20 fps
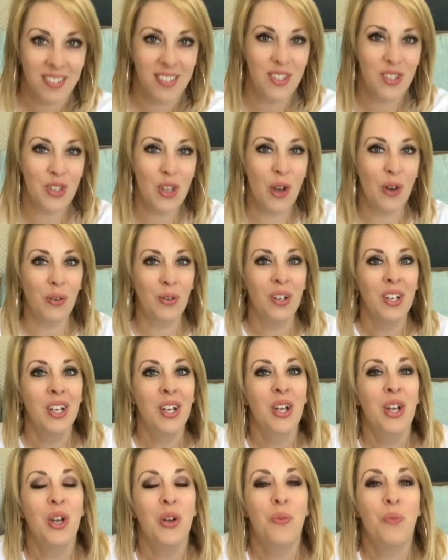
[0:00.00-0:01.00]
So
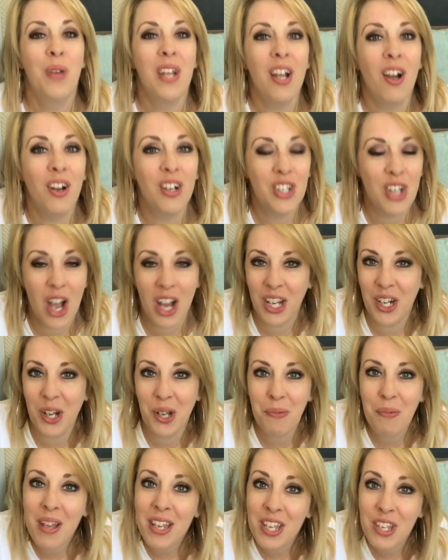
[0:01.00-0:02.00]
we are talking
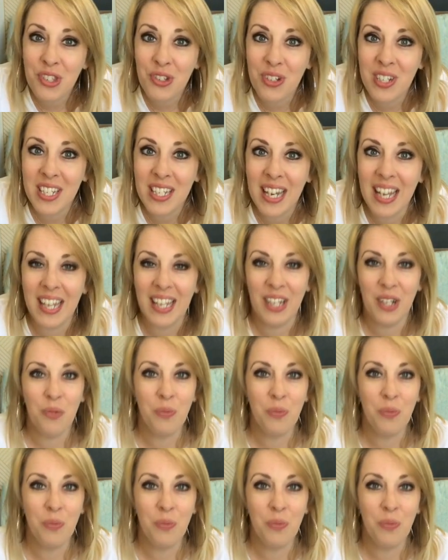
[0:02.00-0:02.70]
all about history today.